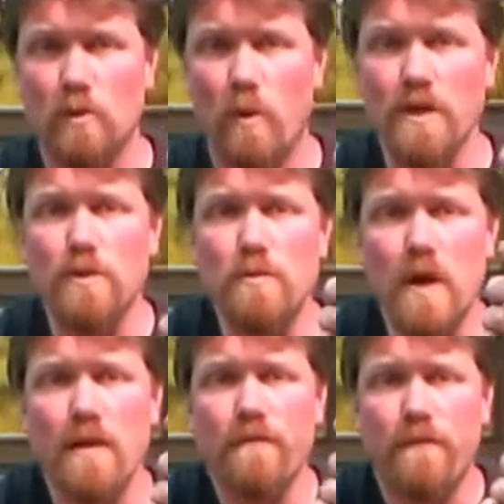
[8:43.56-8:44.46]

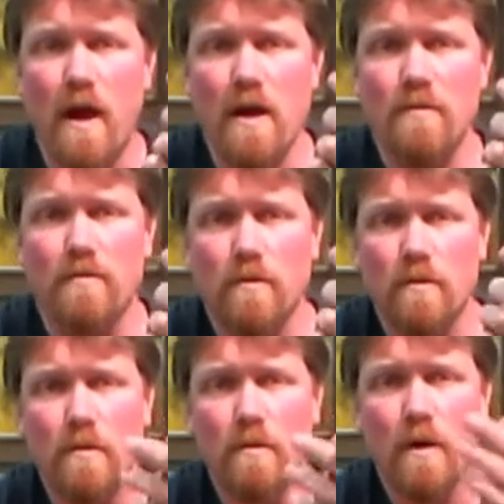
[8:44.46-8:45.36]
$22.95
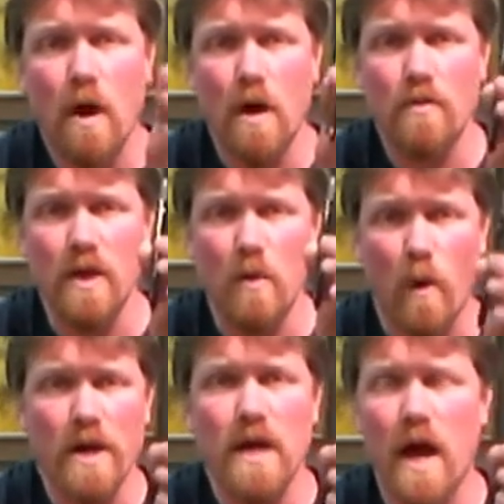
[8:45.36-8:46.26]
on the
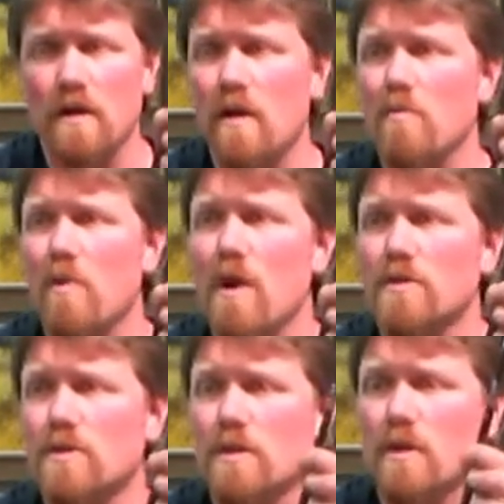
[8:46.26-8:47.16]
white tack-on
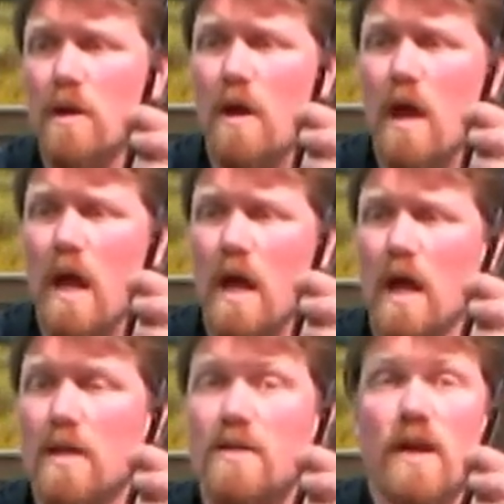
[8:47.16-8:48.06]
brush
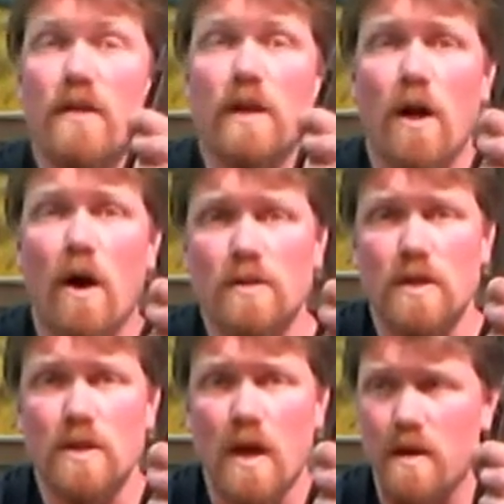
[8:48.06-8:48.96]
and
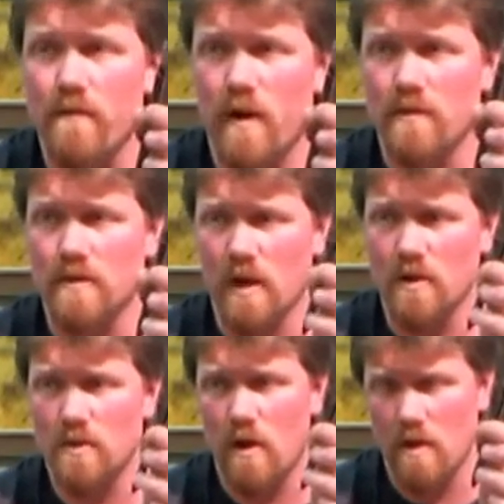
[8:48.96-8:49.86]

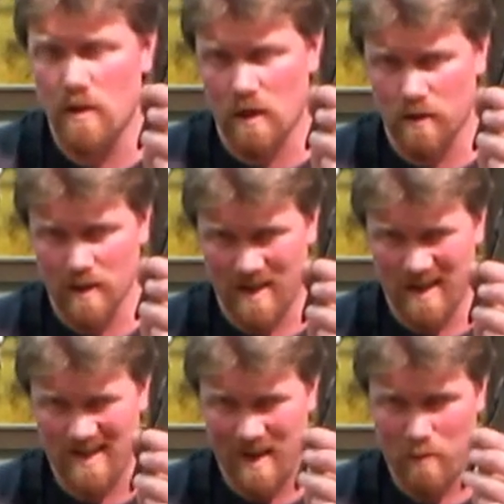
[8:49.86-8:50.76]
$70.95 on the
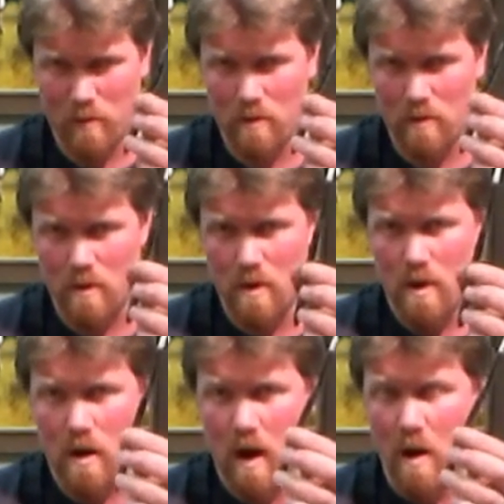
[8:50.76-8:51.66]
Kolinsky Sable.
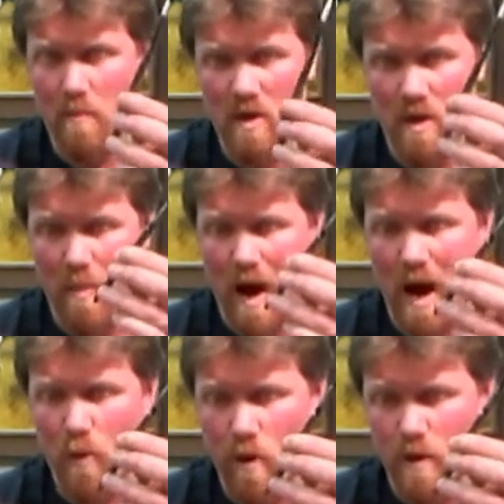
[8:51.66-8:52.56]
You
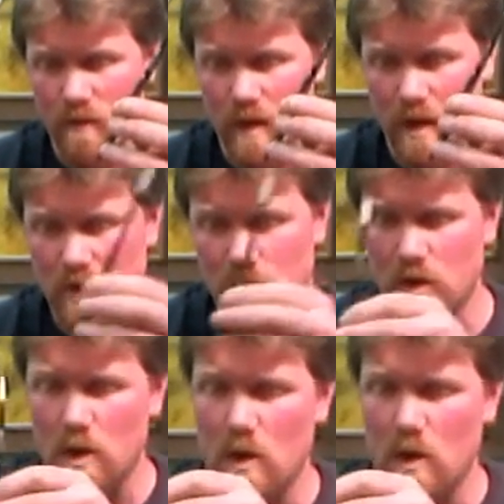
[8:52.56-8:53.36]
buy one of these,